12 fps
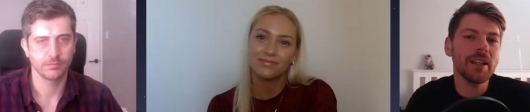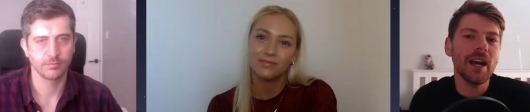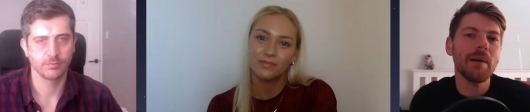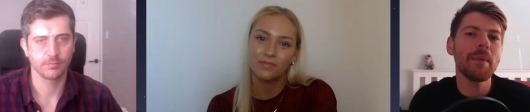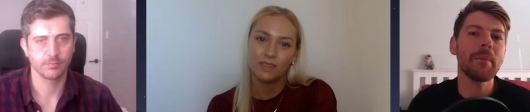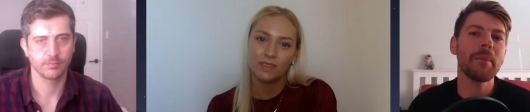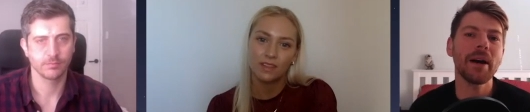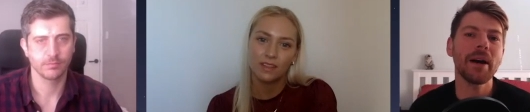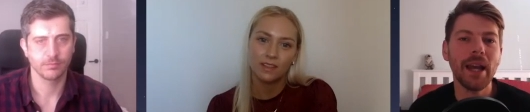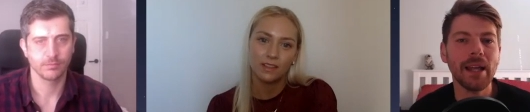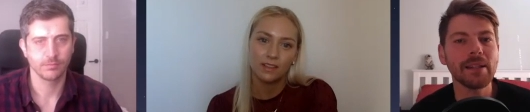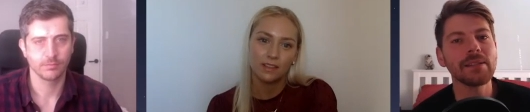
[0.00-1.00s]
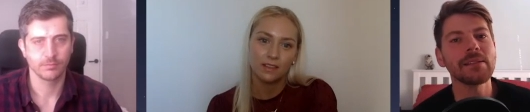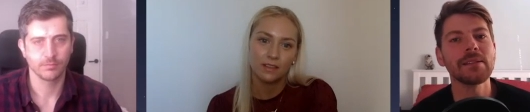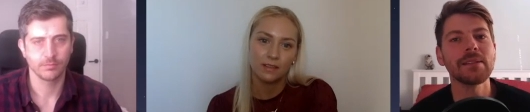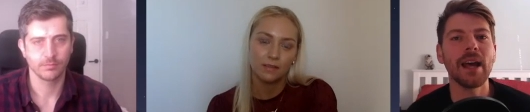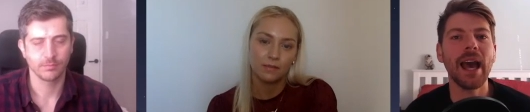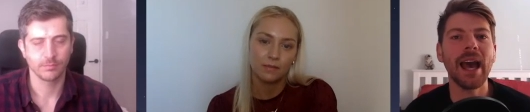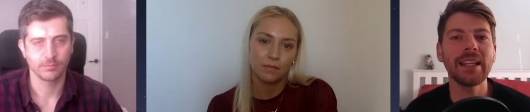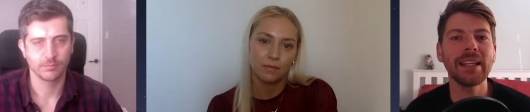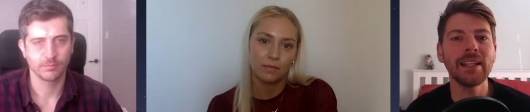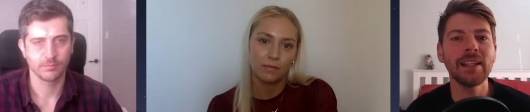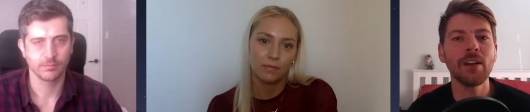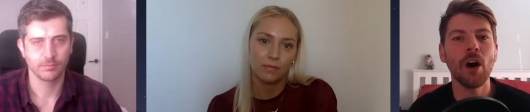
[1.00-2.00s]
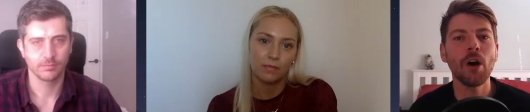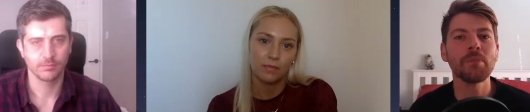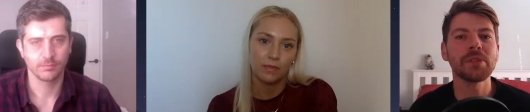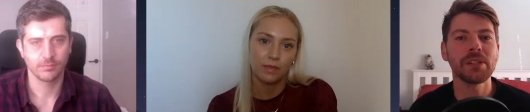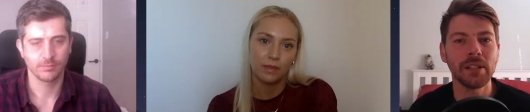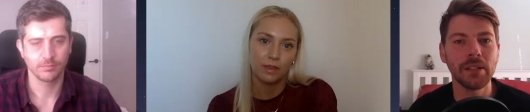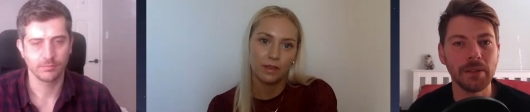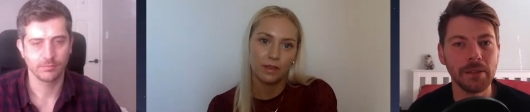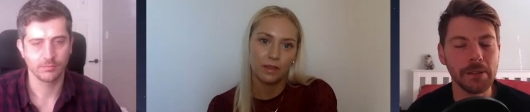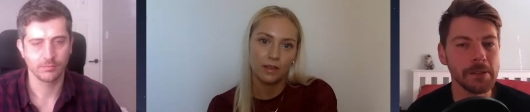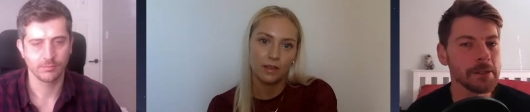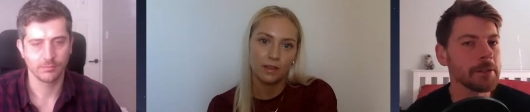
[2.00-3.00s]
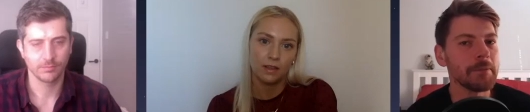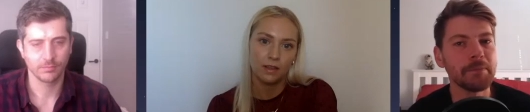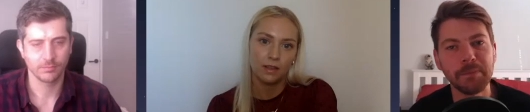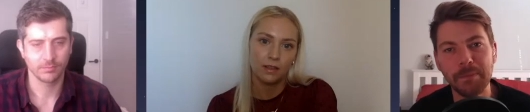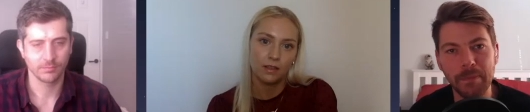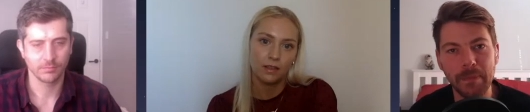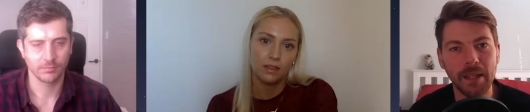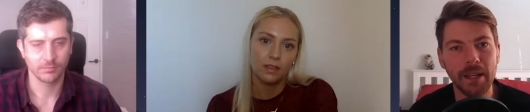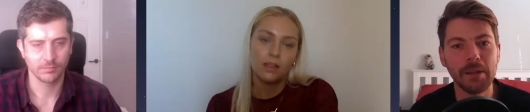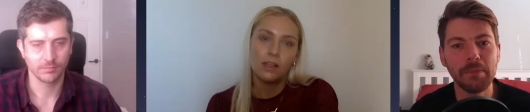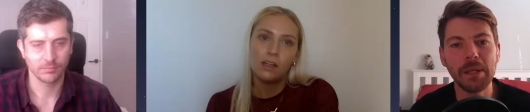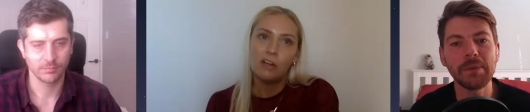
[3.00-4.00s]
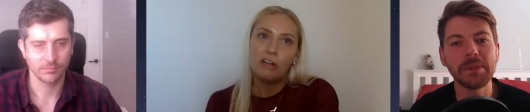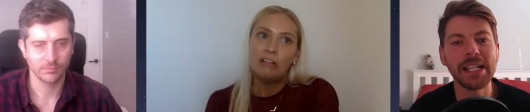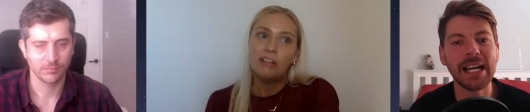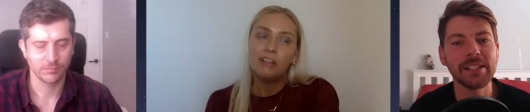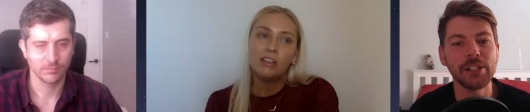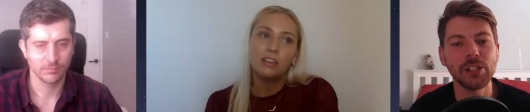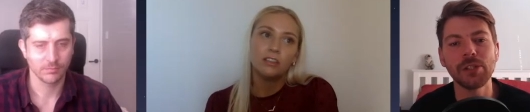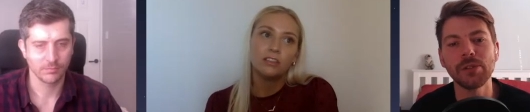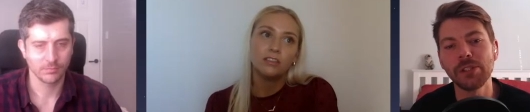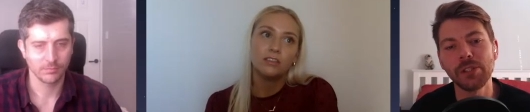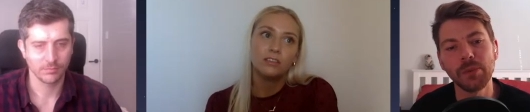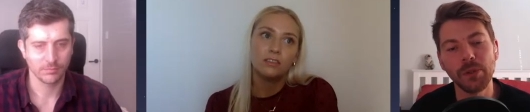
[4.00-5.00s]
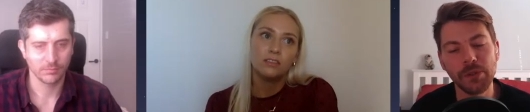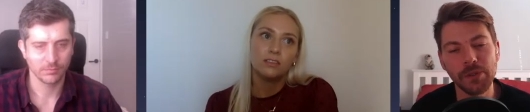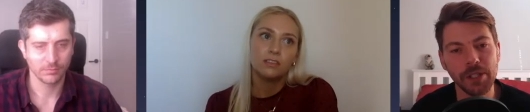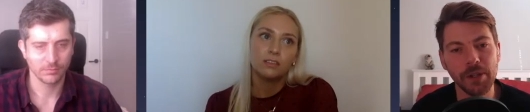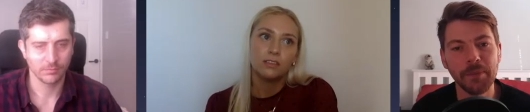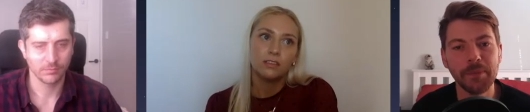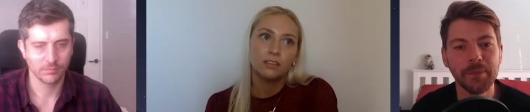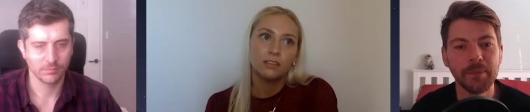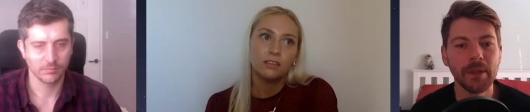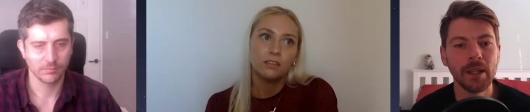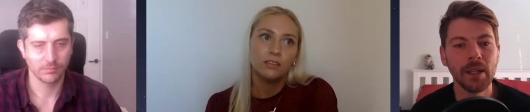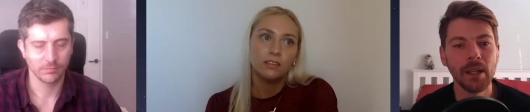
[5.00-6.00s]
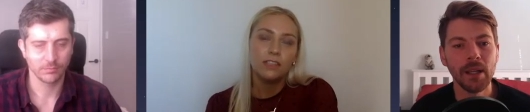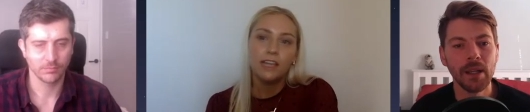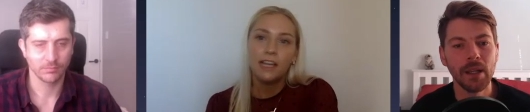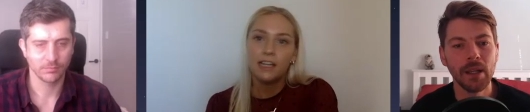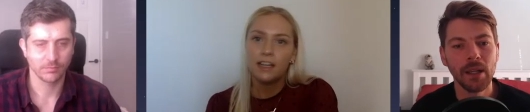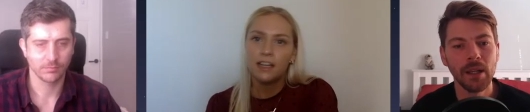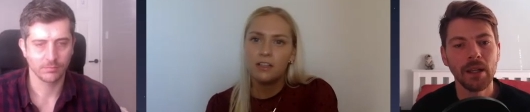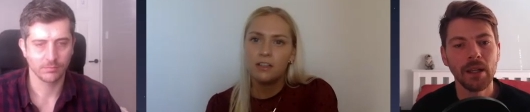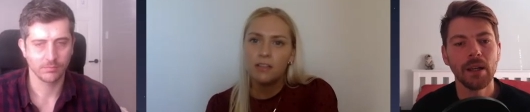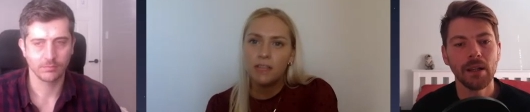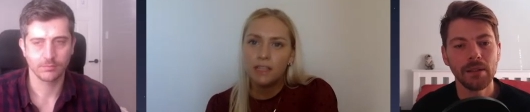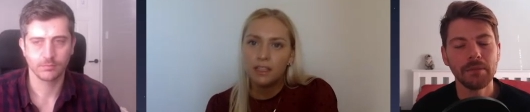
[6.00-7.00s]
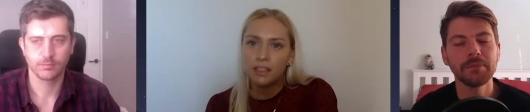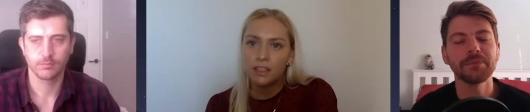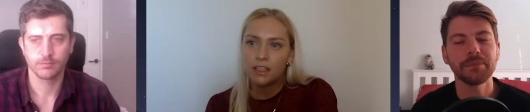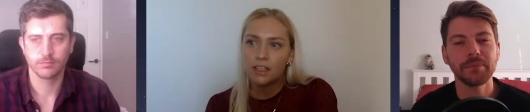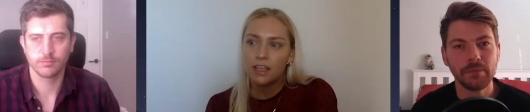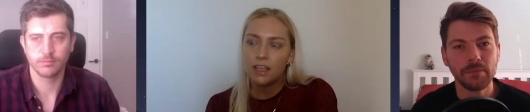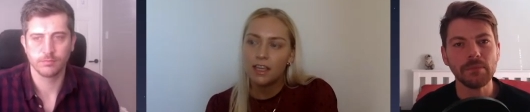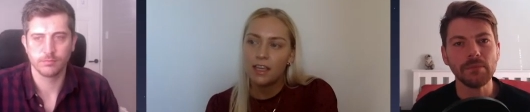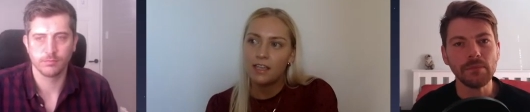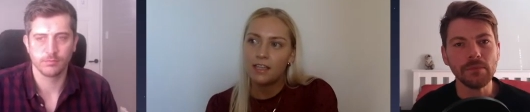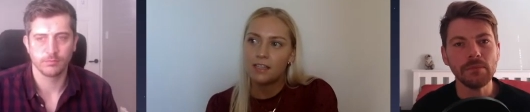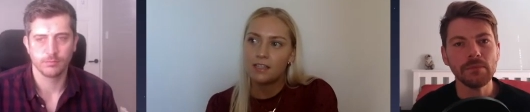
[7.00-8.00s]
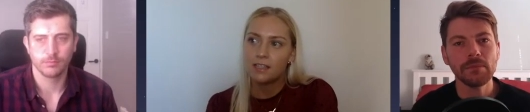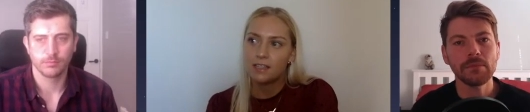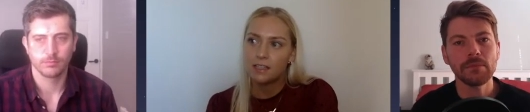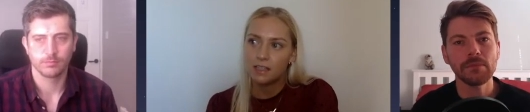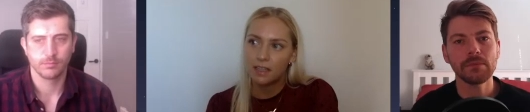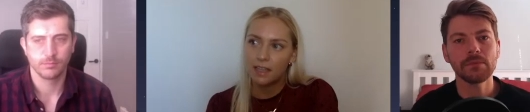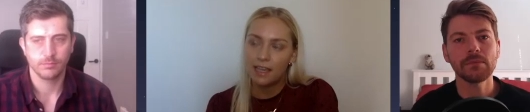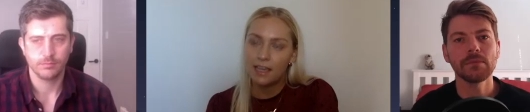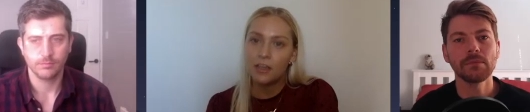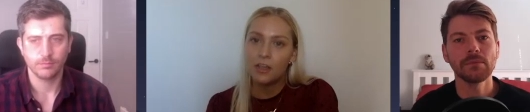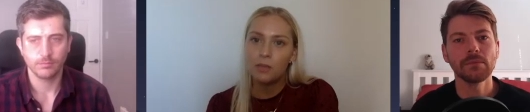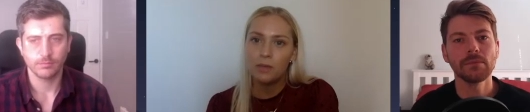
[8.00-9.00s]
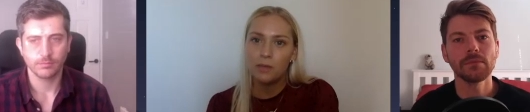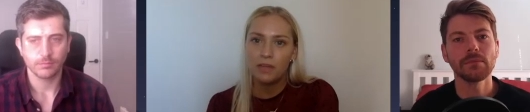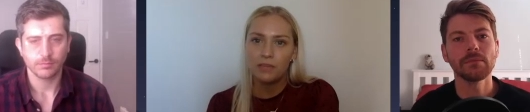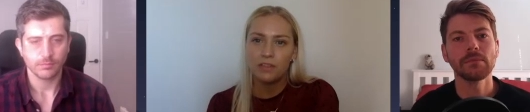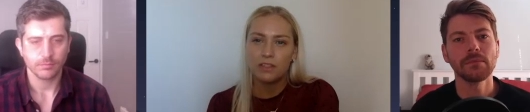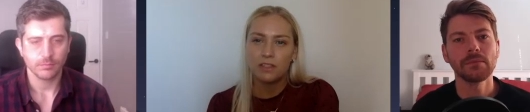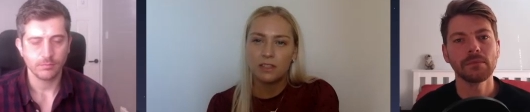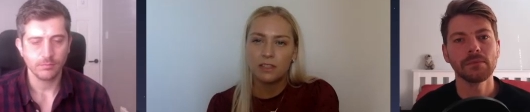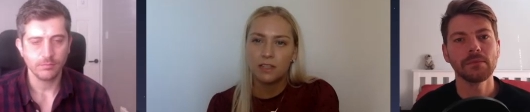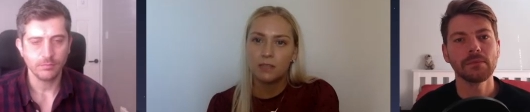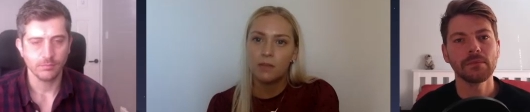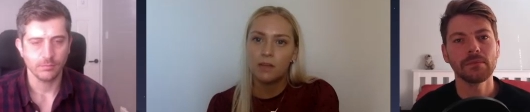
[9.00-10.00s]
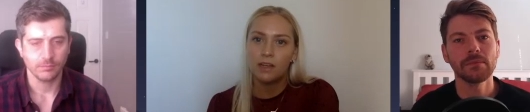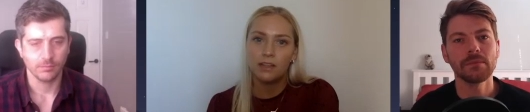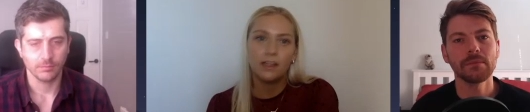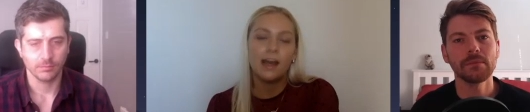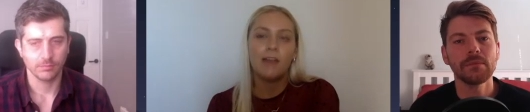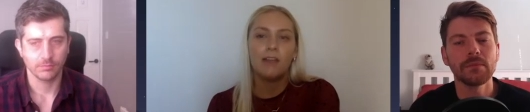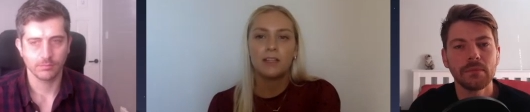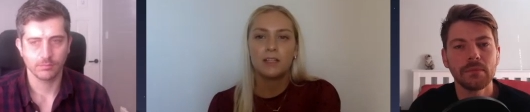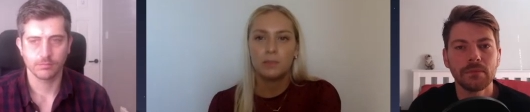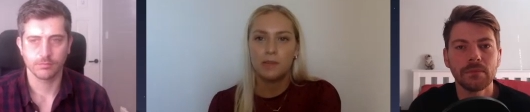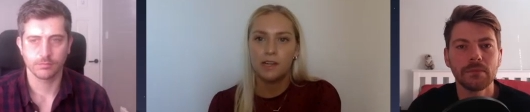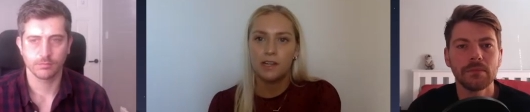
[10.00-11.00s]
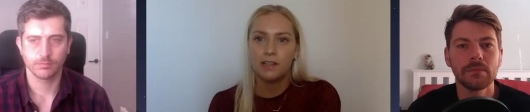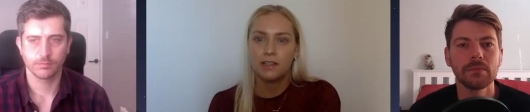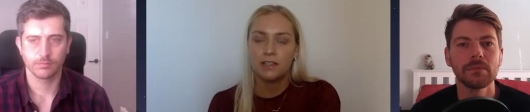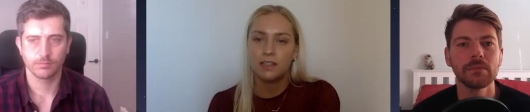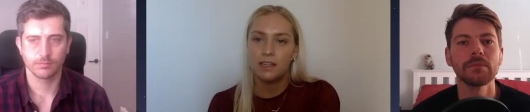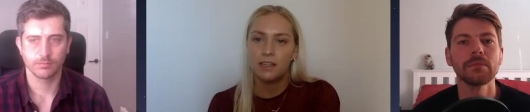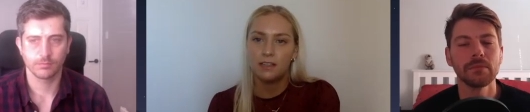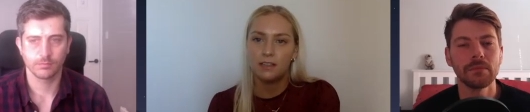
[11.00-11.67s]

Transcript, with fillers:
Speaker 1: come up against any obstacles kind of people's attitudes towards you
Speaker 2: yeah i do think it's it, could be a bit of a stigma and i have experienced it